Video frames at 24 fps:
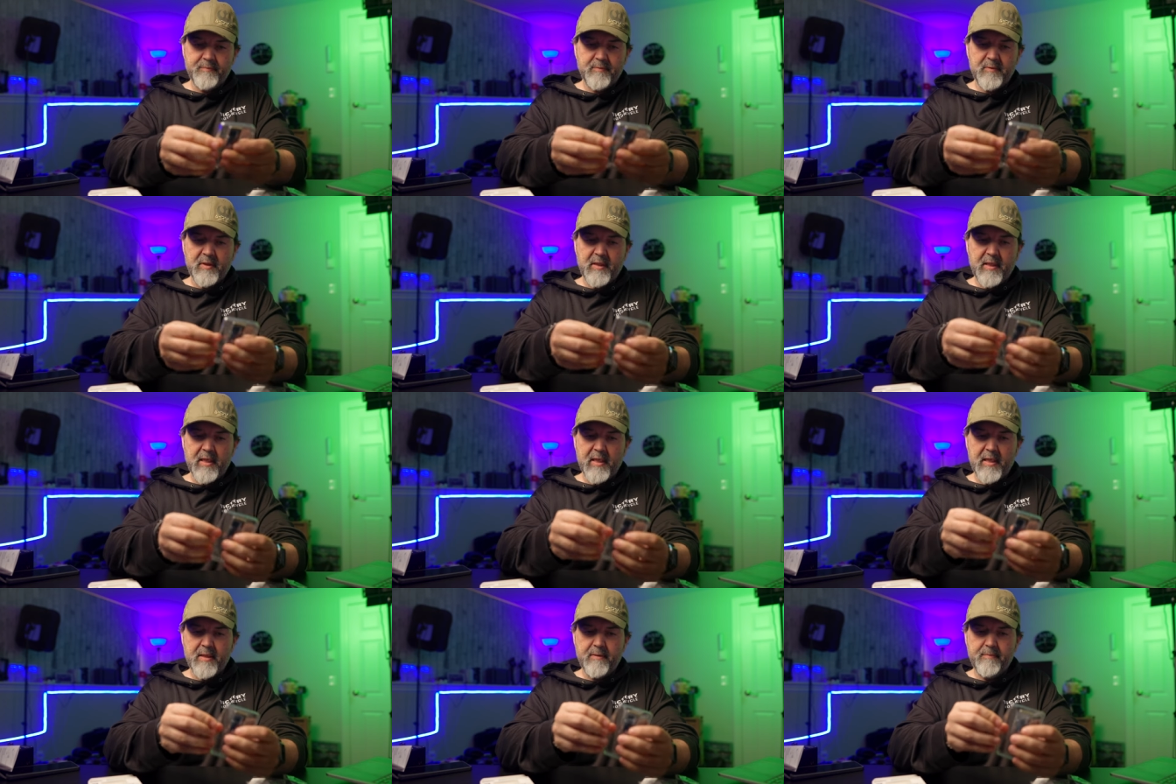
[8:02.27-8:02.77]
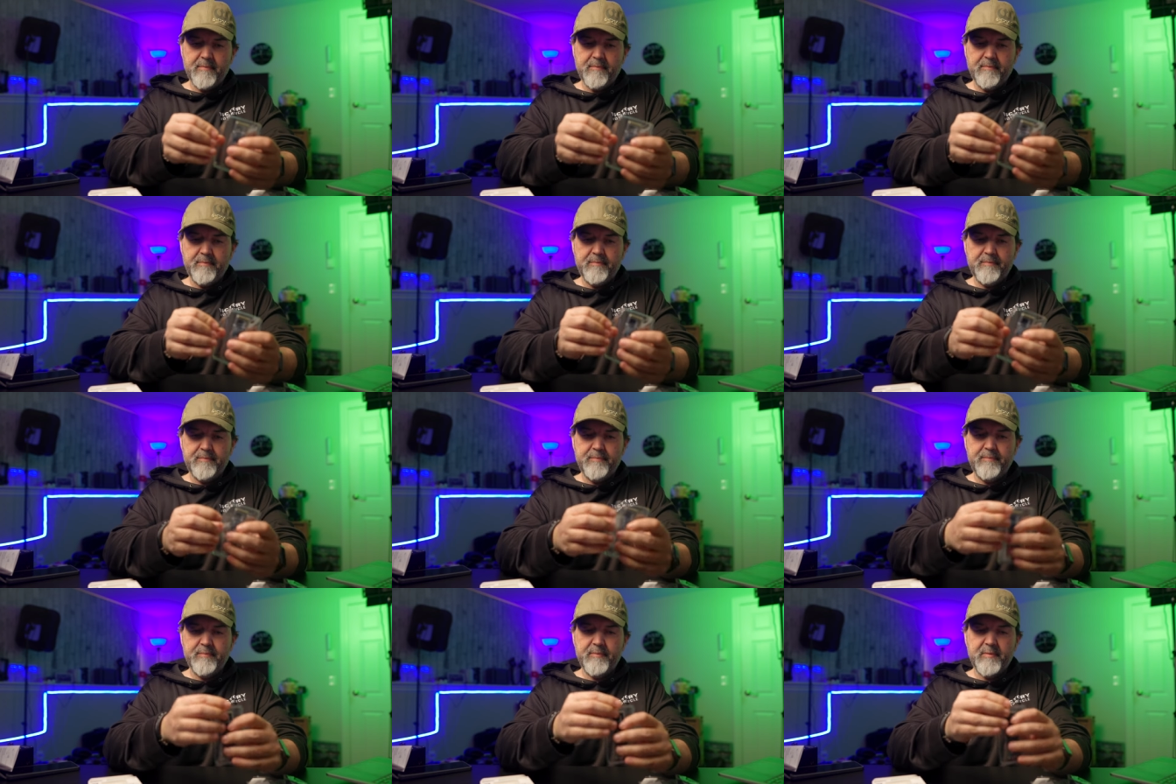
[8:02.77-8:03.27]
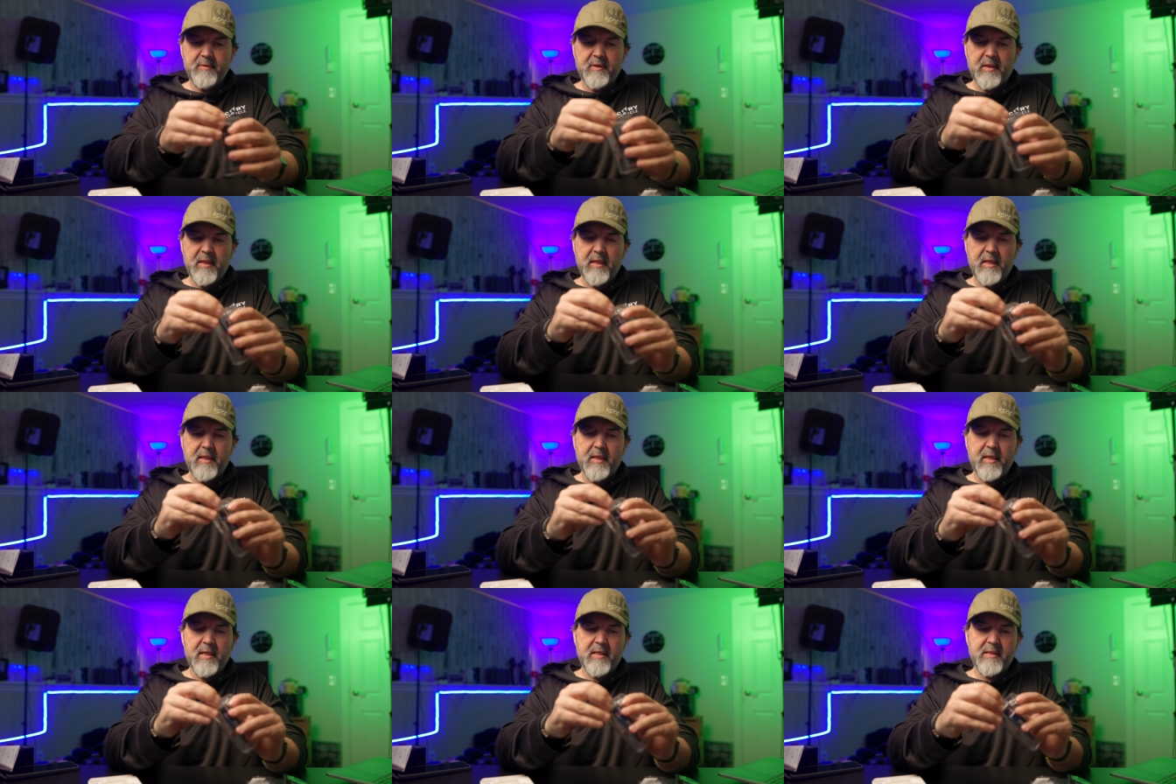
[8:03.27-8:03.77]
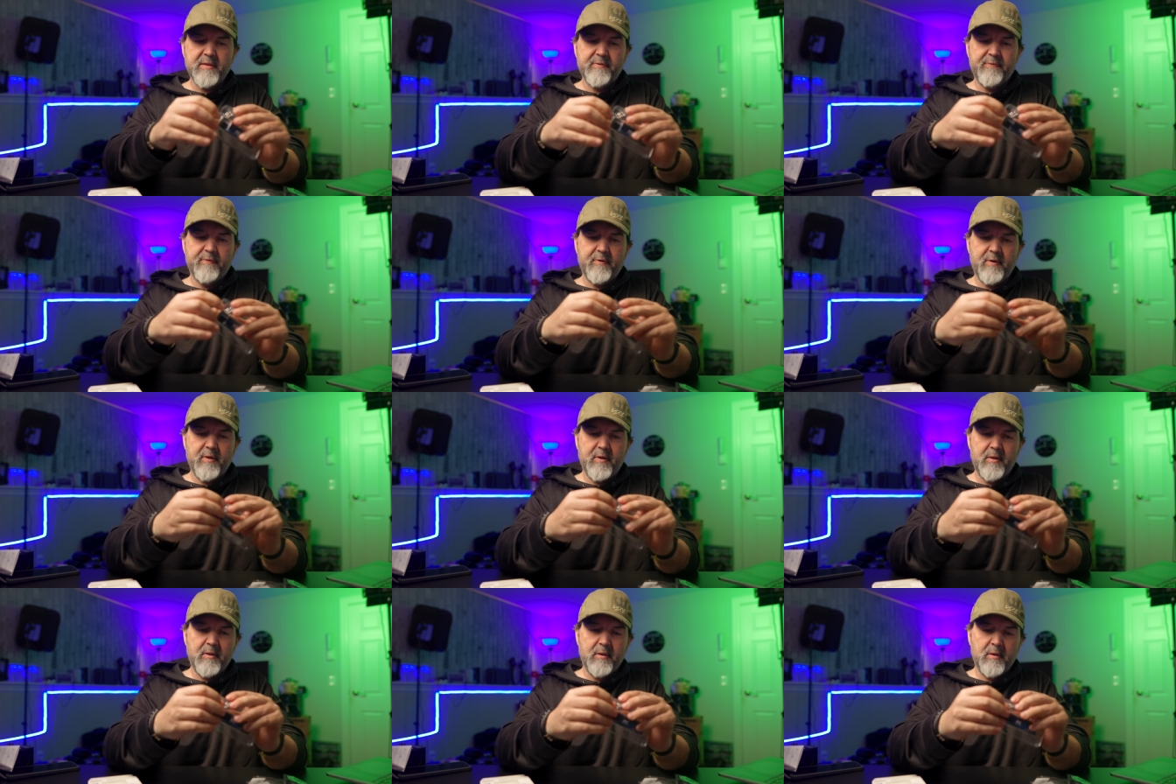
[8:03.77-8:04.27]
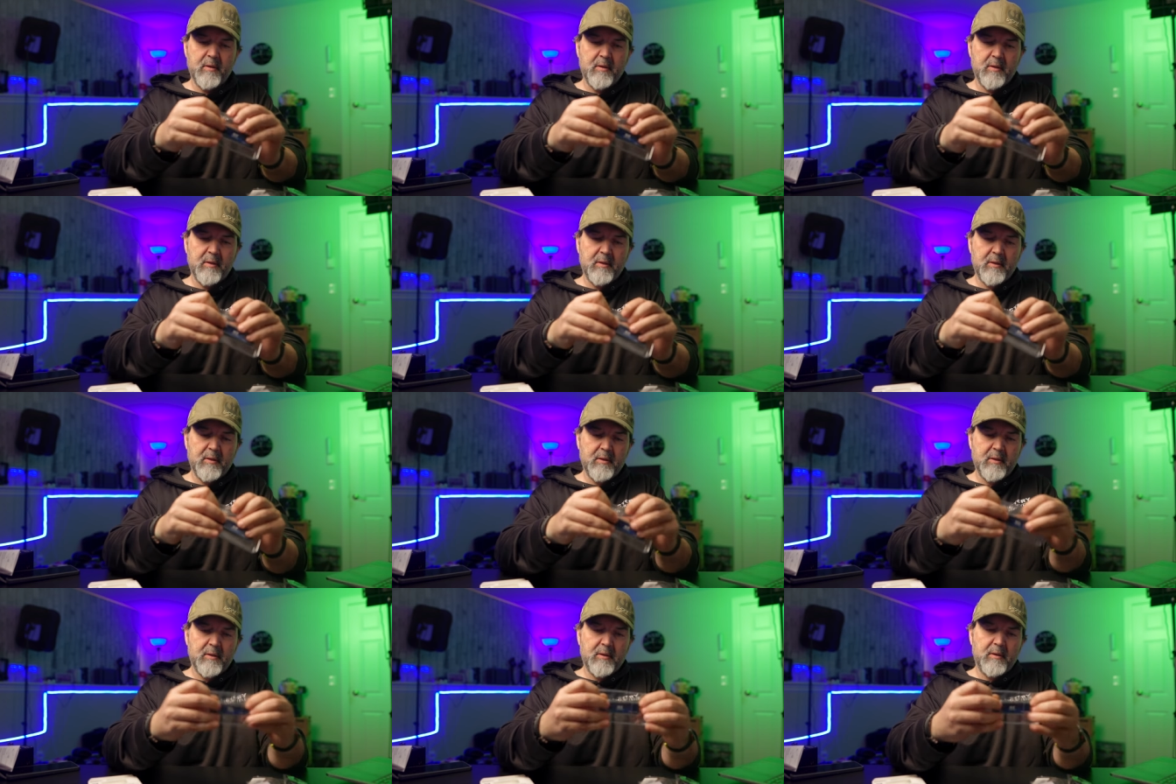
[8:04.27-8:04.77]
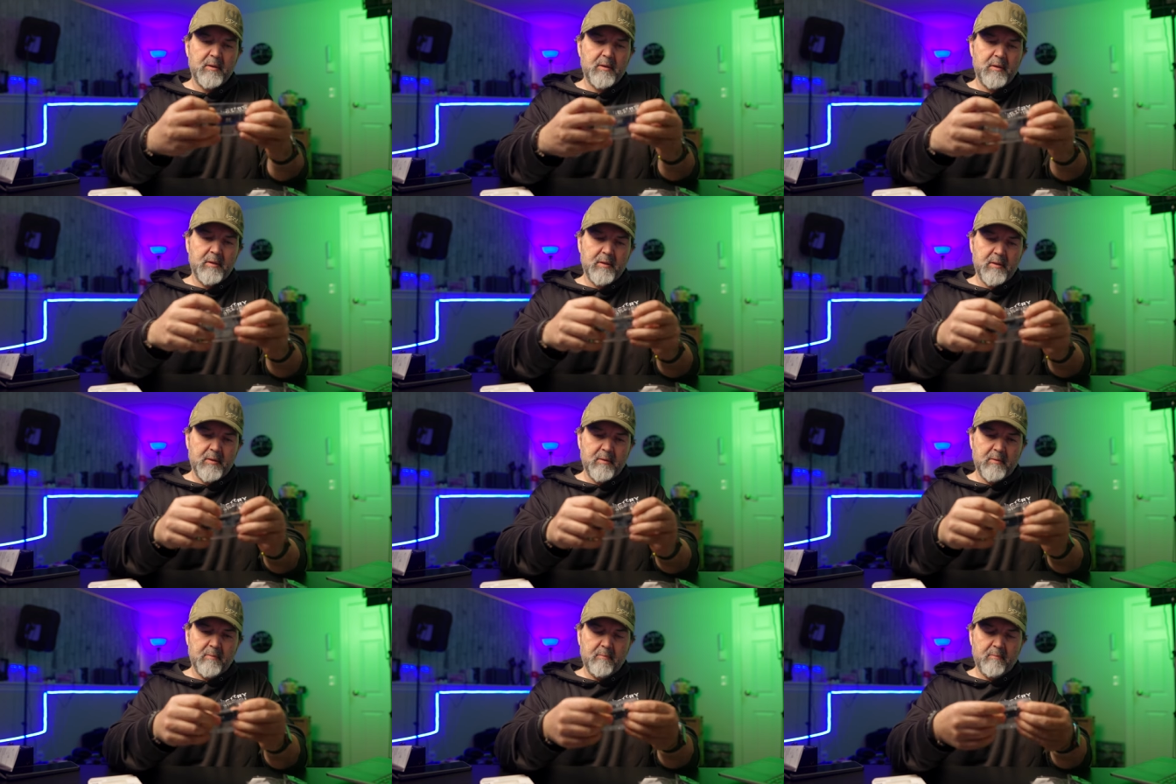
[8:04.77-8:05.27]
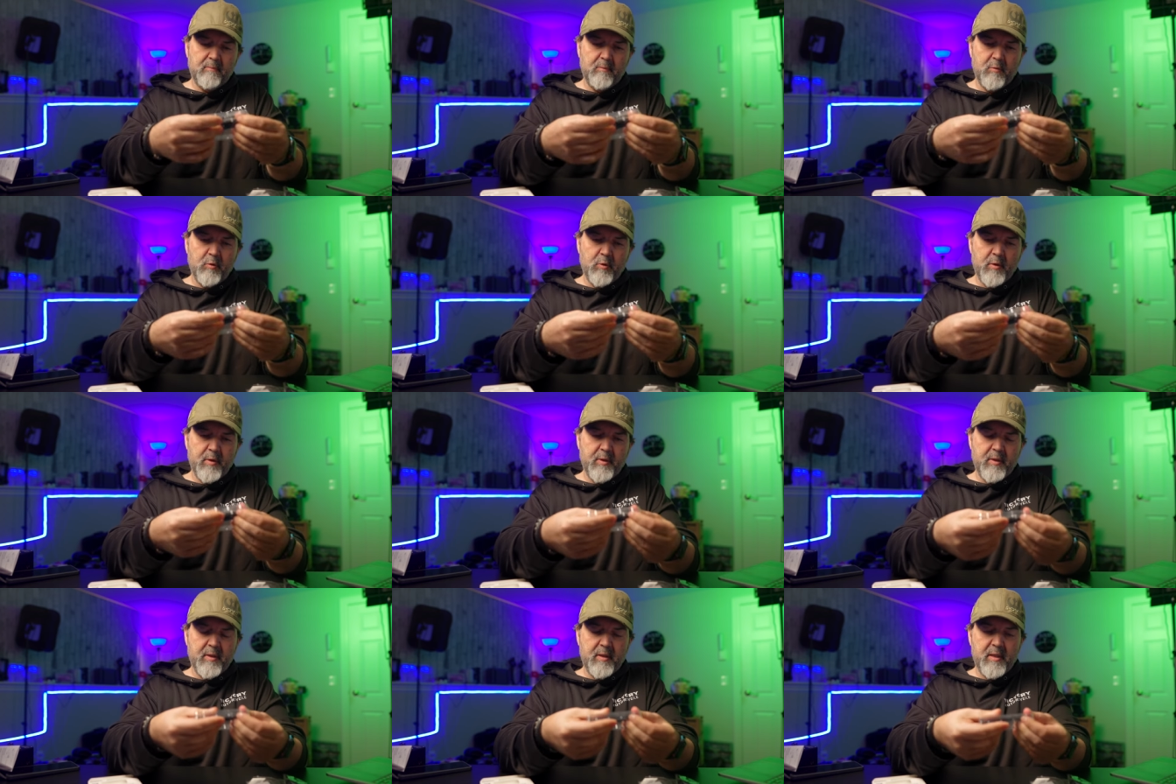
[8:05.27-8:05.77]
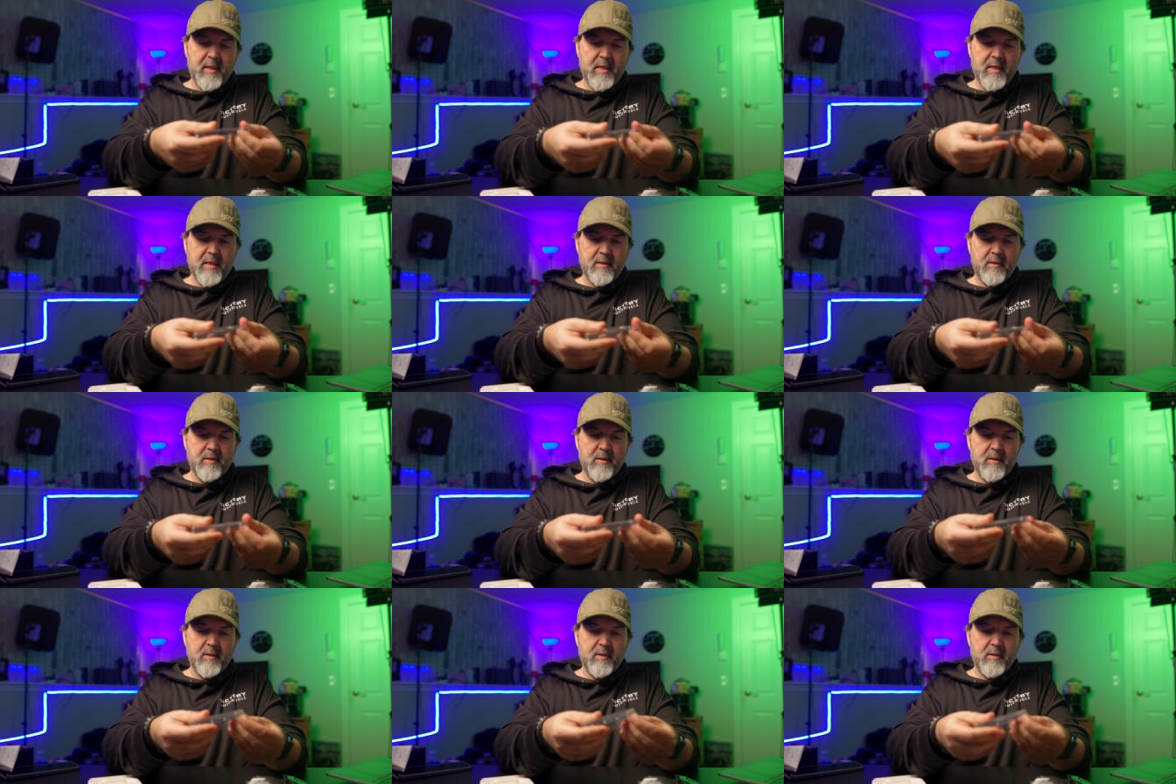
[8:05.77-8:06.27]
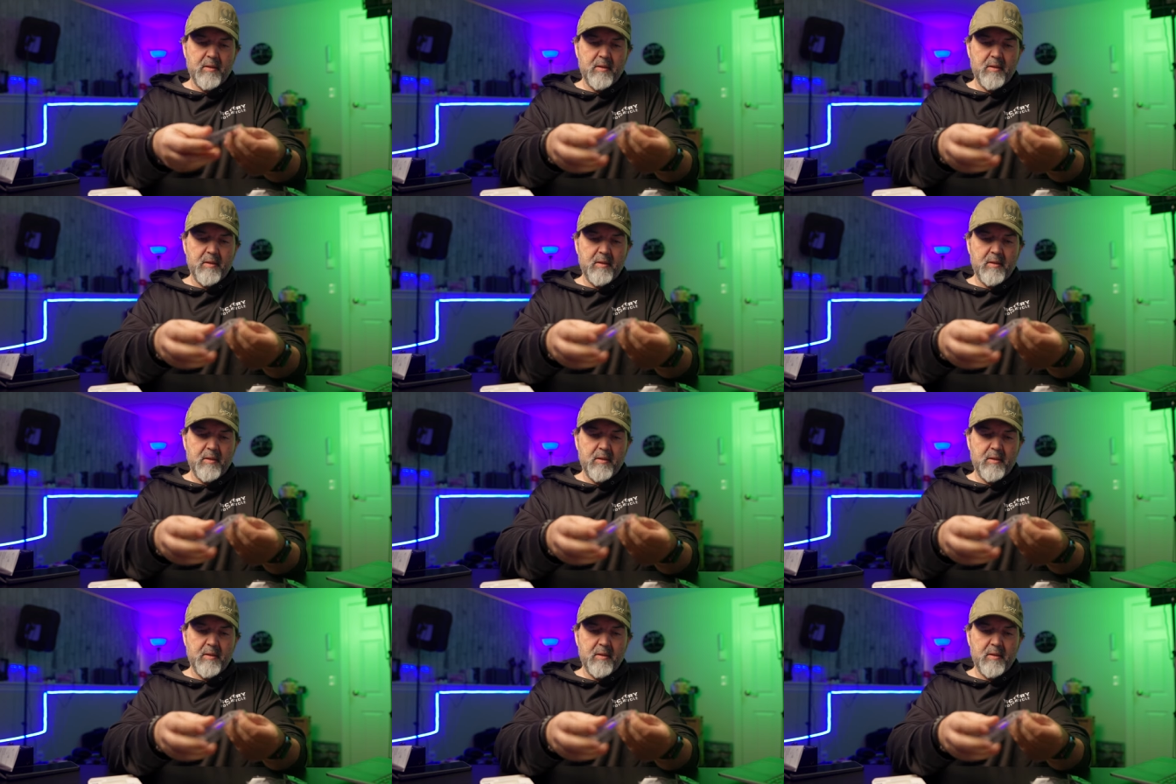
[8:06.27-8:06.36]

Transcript: You can't can't ask for more than that.